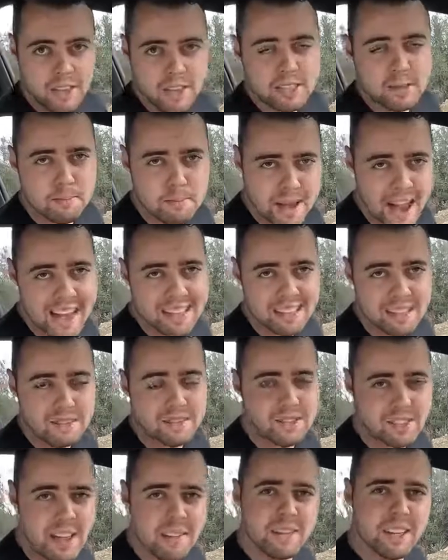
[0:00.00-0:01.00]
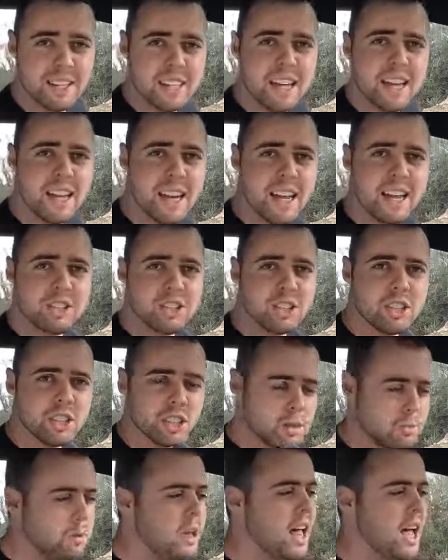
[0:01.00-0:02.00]
this massive 17-inch
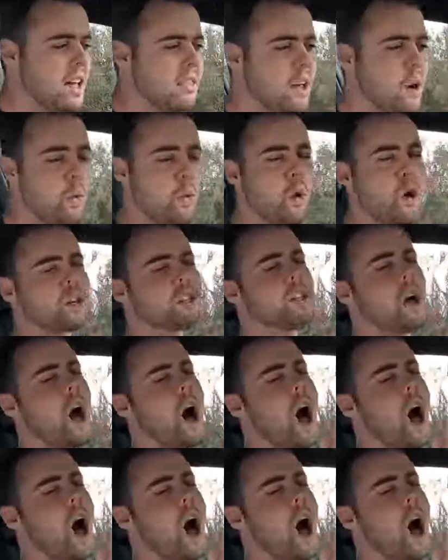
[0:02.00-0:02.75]
display that works